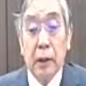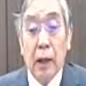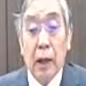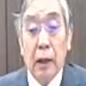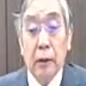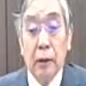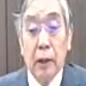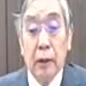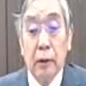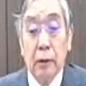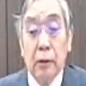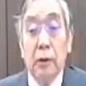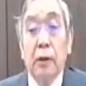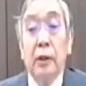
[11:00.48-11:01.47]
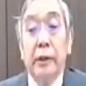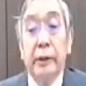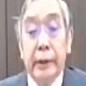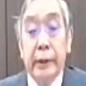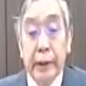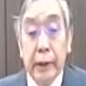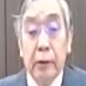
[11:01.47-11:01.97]
hard hit
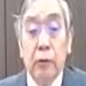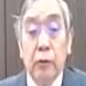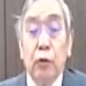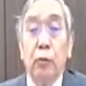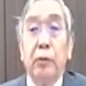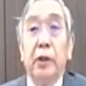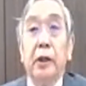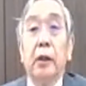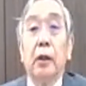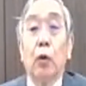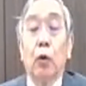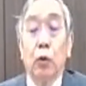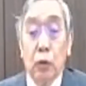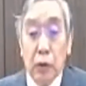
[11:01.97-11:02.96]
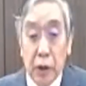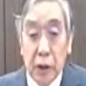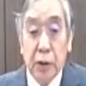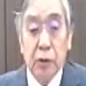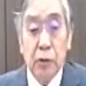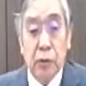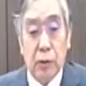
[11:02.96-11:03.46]
need to be
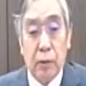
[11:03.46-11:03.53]
continued.